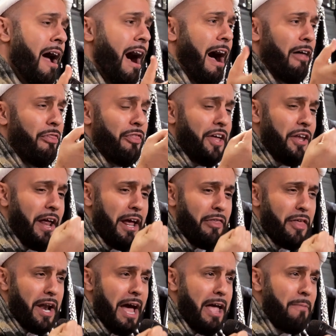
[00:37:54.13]
on the day
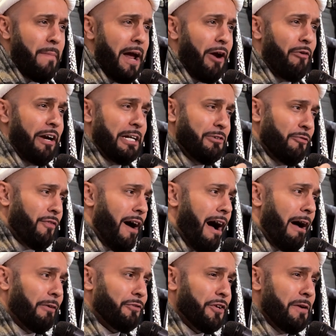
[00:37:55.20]
that I married
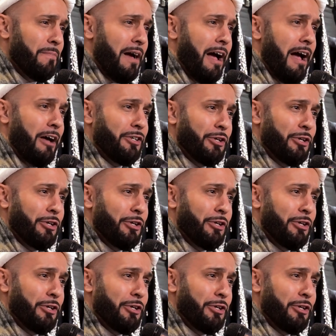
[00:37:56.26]
Fatima,